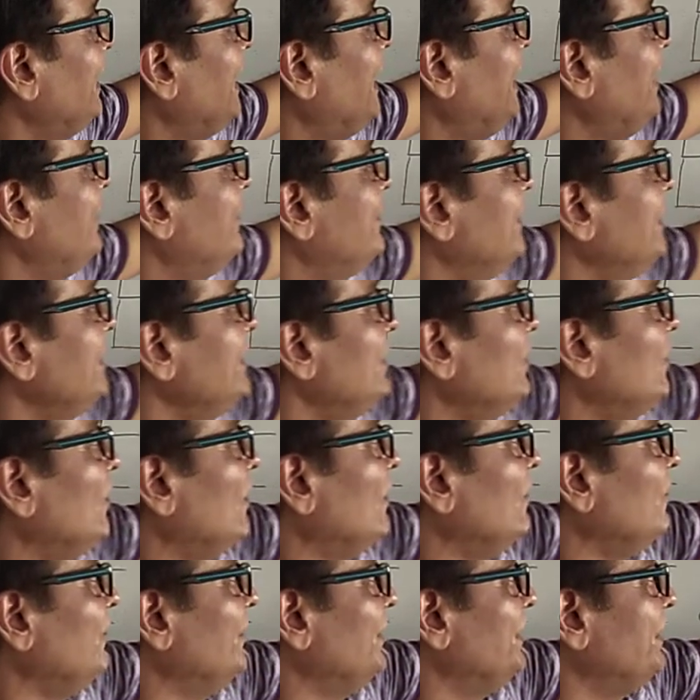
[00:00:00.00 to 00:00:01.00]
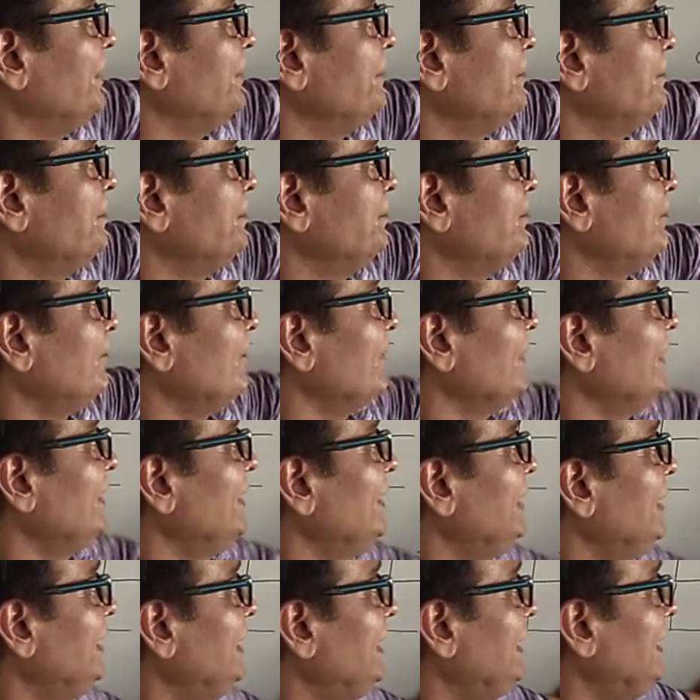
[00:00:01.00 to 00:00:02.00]
I drink coffee.
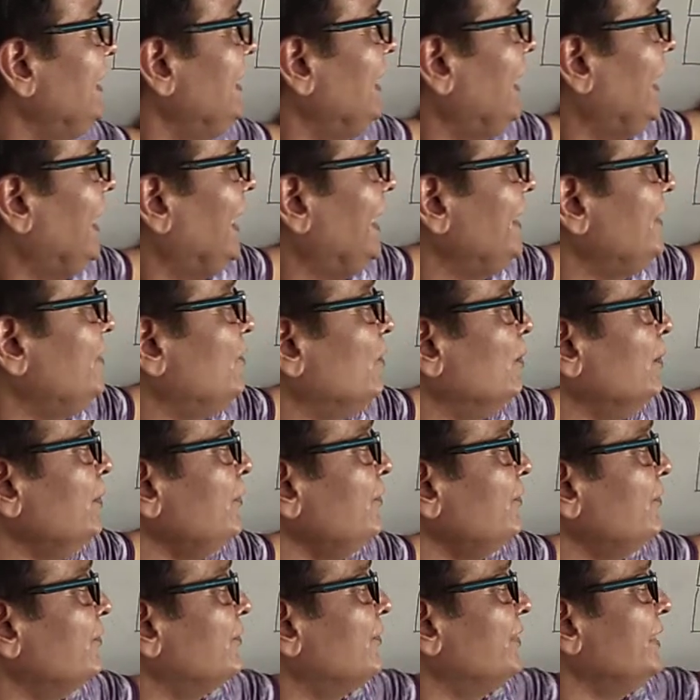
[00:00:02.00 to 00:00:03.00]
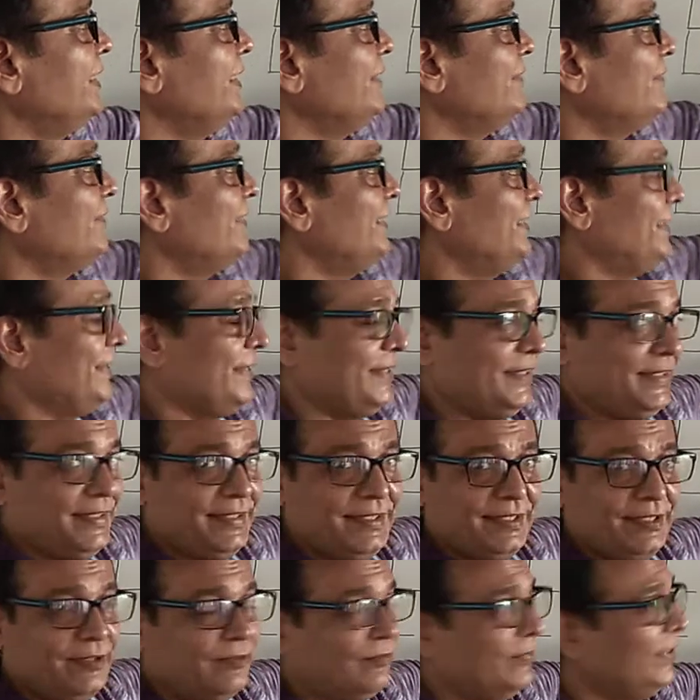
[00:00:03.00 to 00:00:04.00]
I don't drink tea.
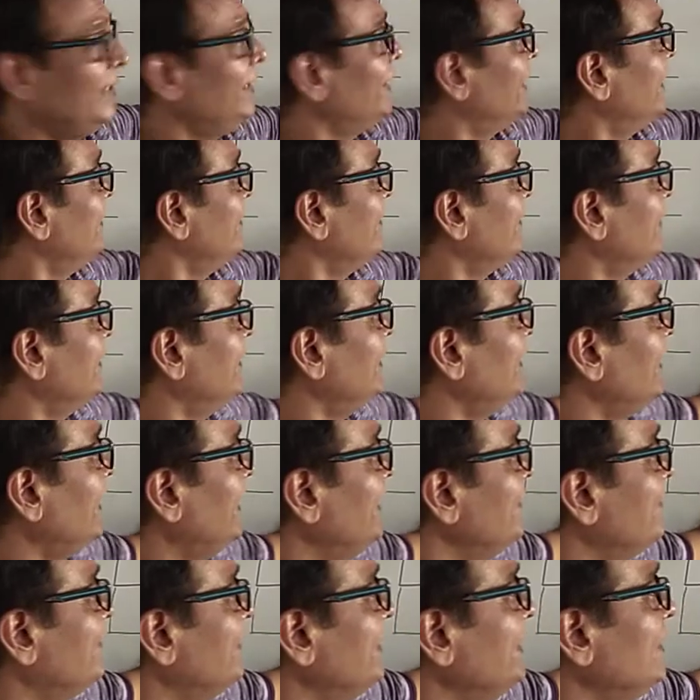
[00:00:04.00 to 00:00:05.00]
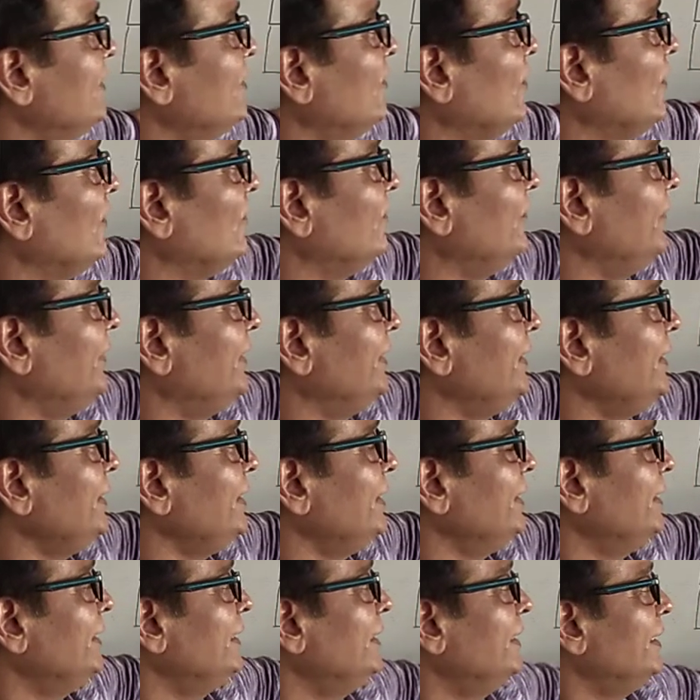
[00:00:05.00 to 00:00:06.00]
When I say I drink
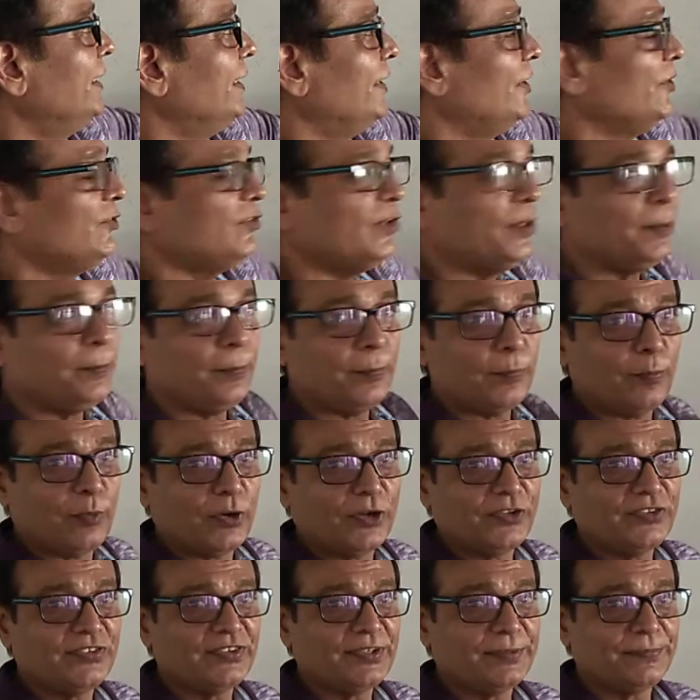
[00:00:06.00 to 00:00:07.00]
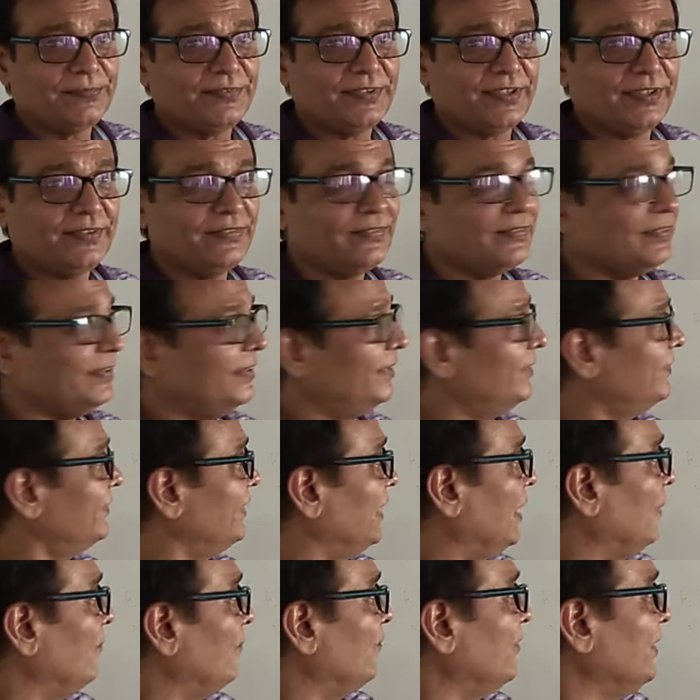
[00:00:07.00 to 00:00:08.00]
coffee, it's a positive sense, it's
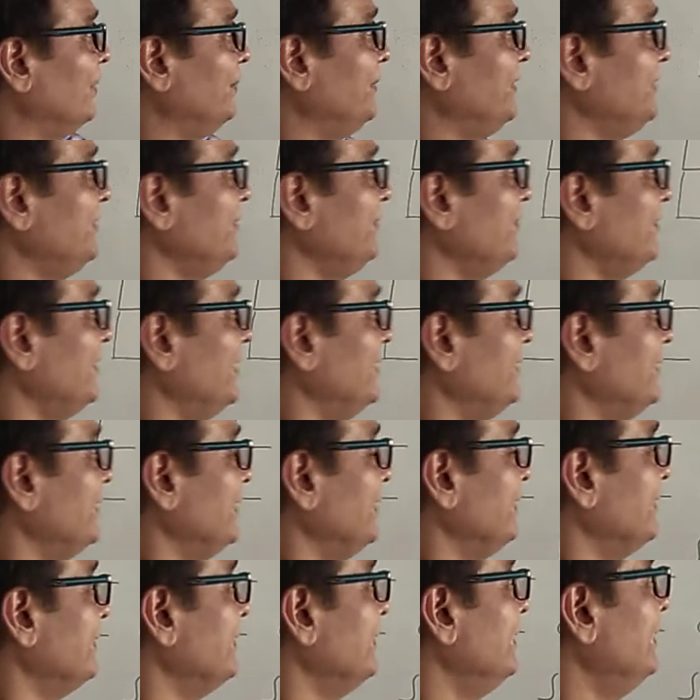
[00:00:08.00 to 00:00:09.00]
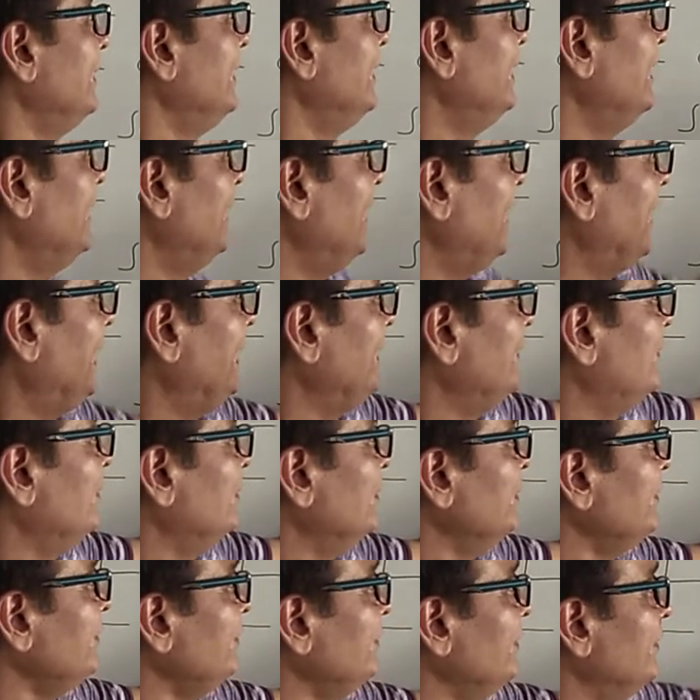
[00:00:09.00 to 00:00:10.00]
an affirmative sentence. I
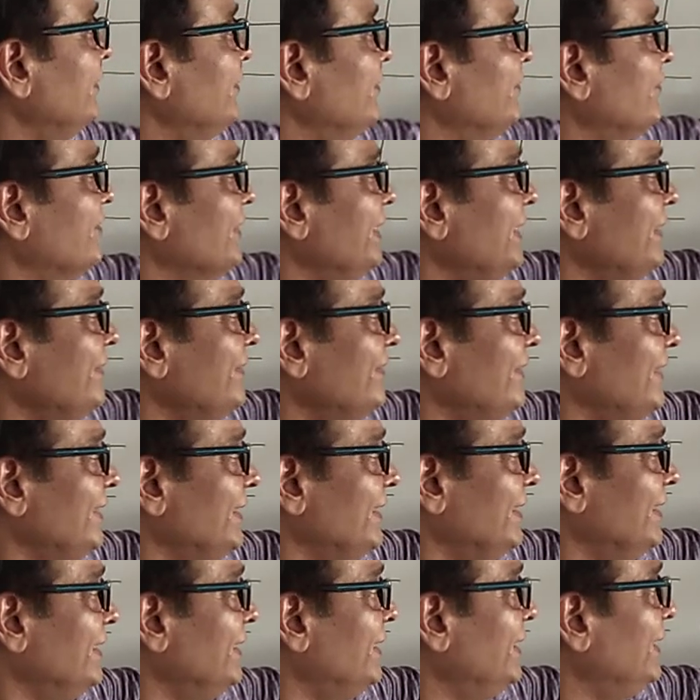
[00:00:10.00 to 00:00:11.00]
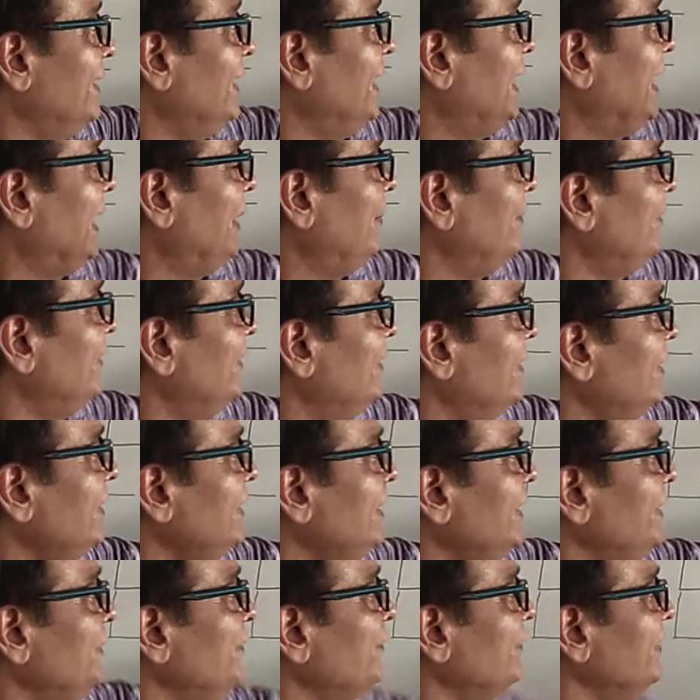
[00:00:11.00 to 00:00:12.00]
don't drink tea. I am
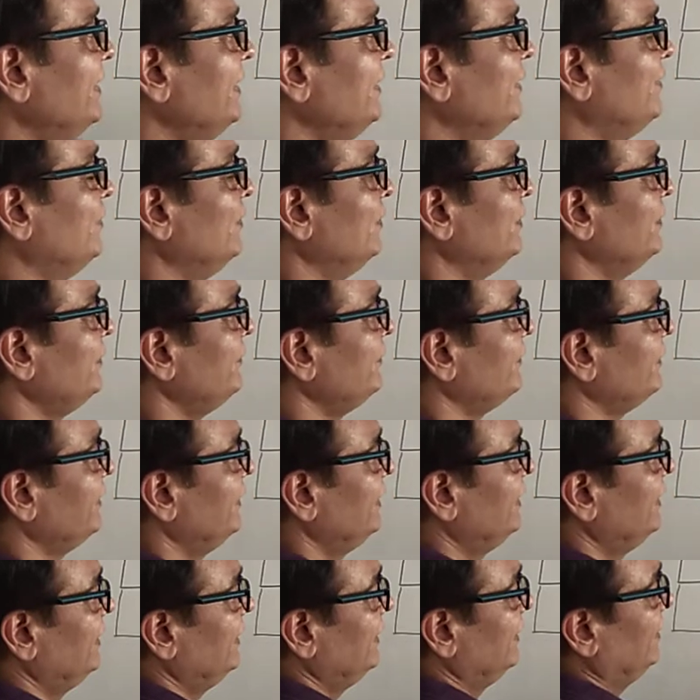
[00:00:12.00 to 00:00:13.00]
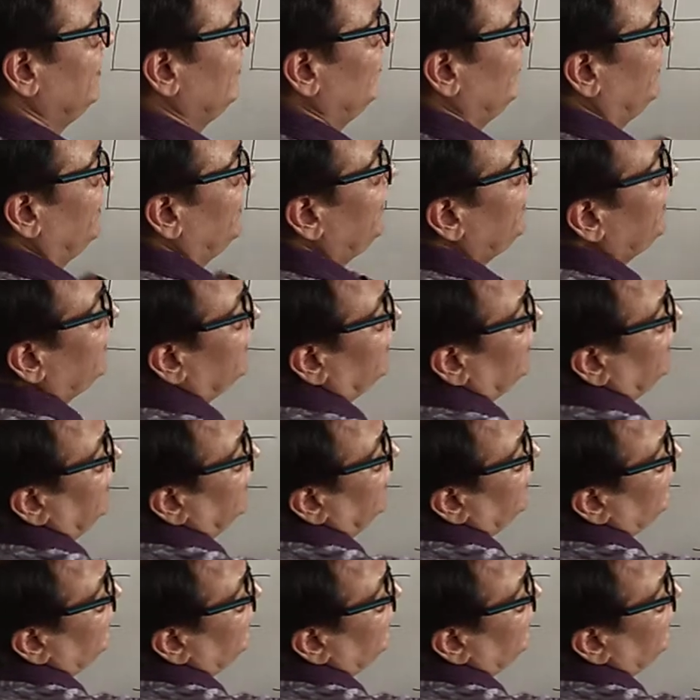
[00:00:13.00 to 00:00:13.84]
here using don't word, that